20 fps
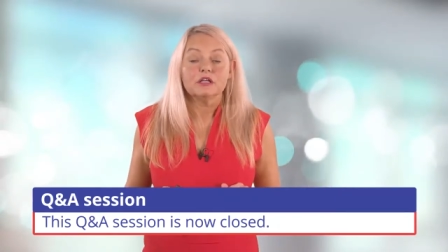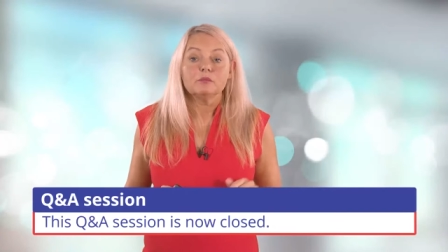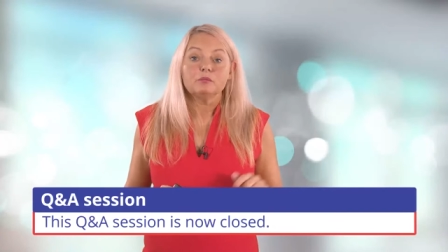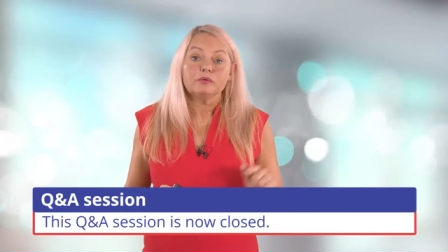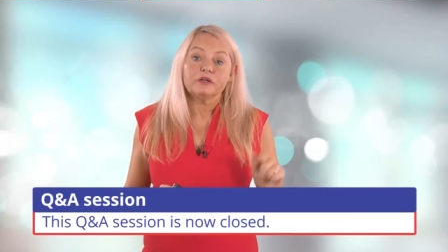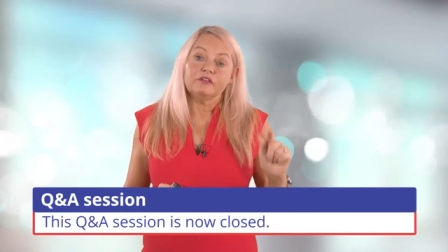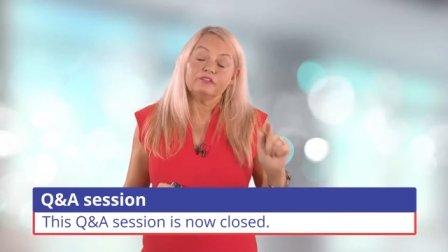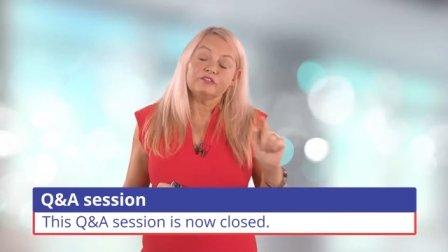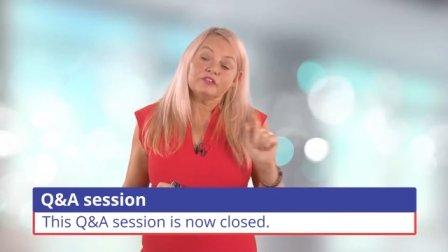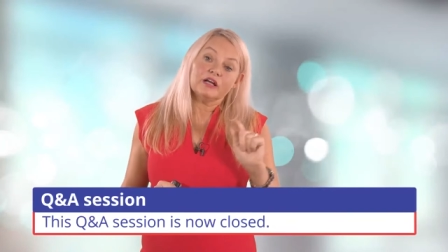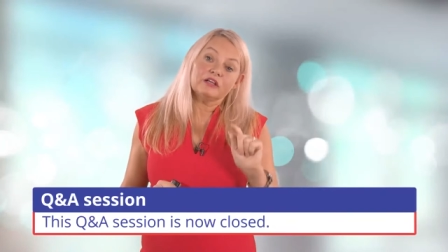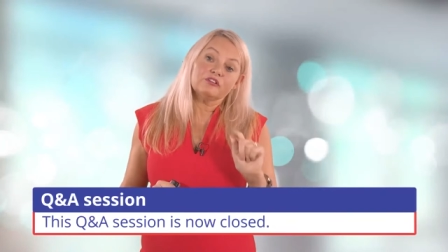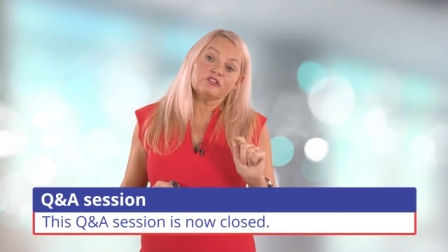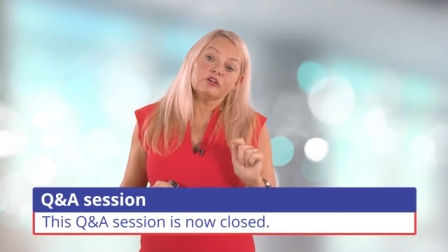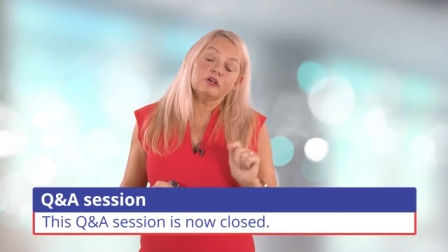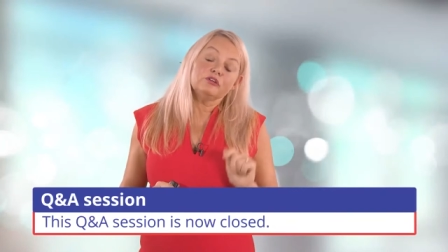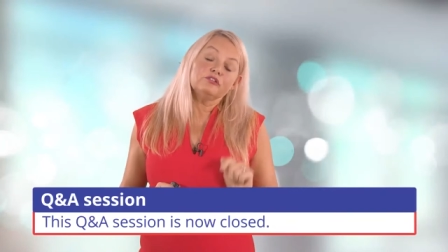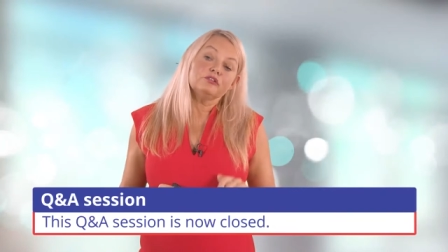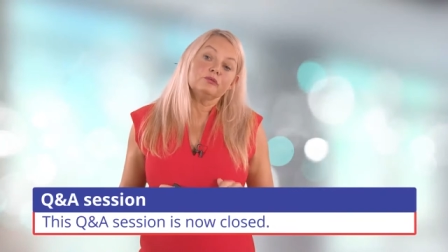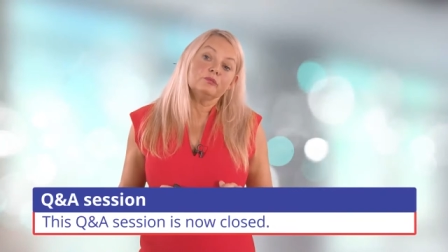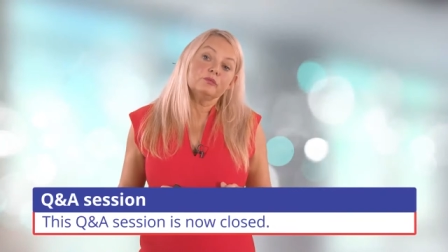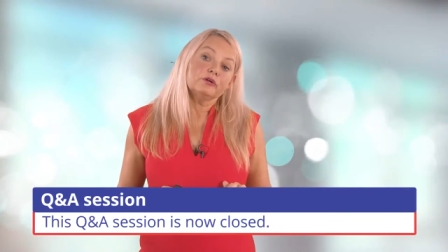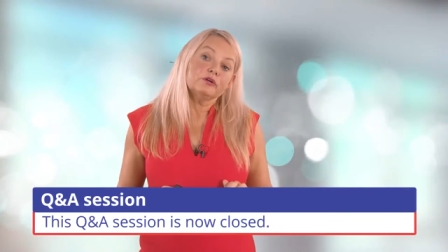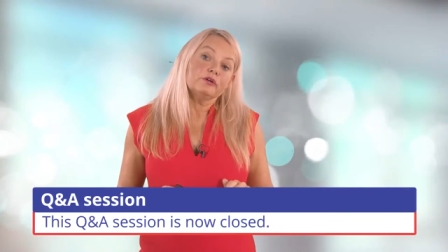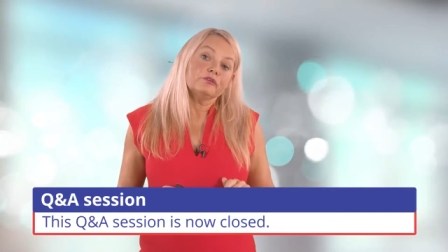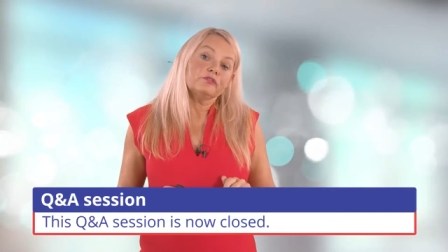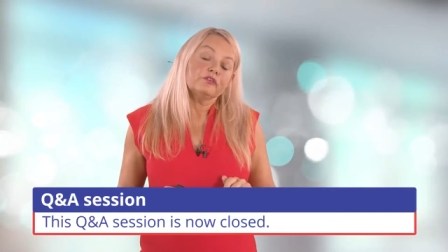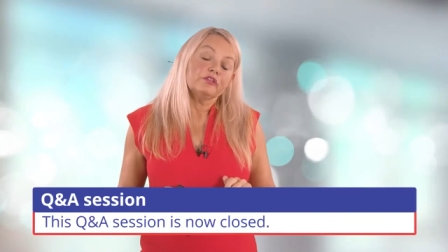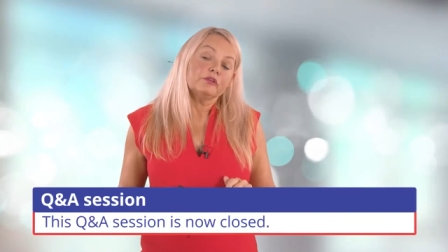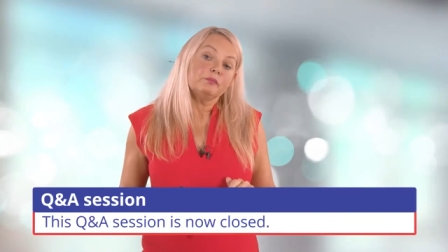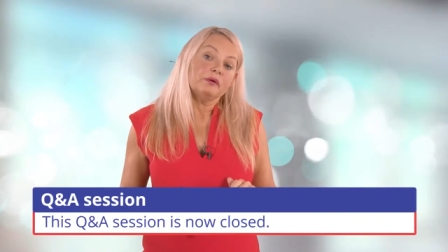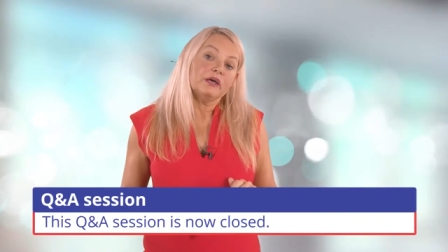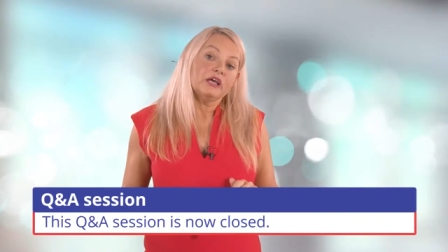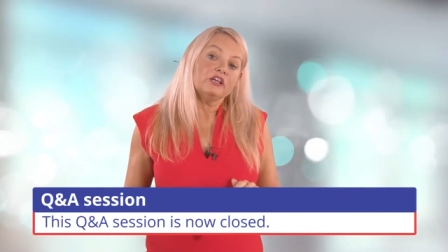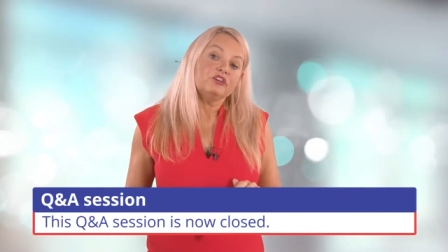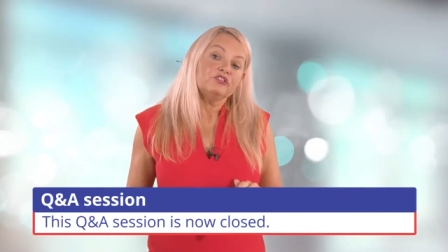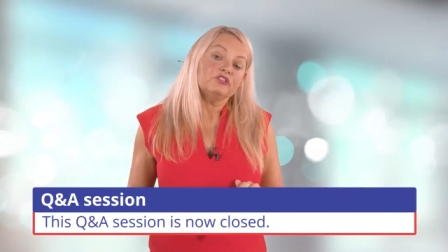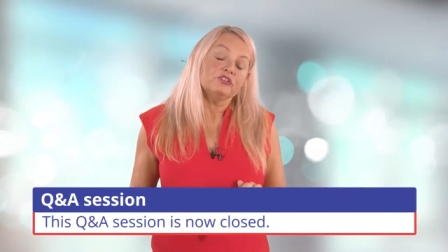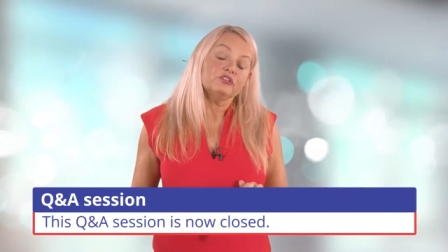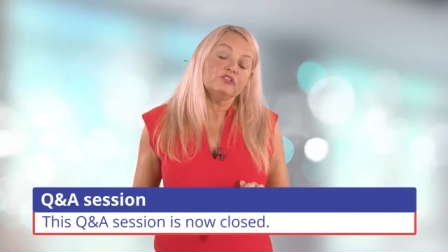But if that's going to work for the
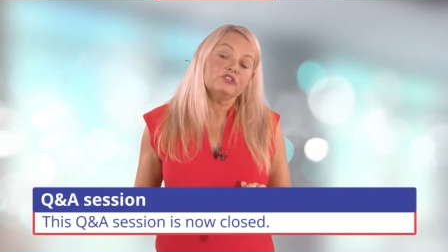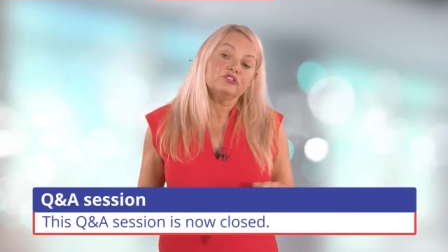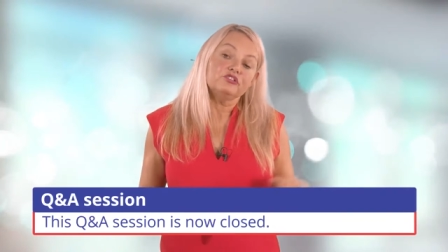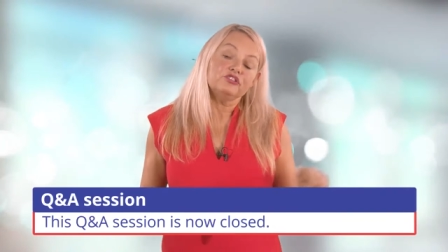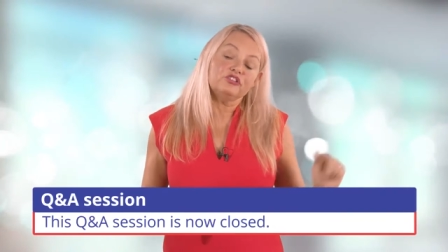patient and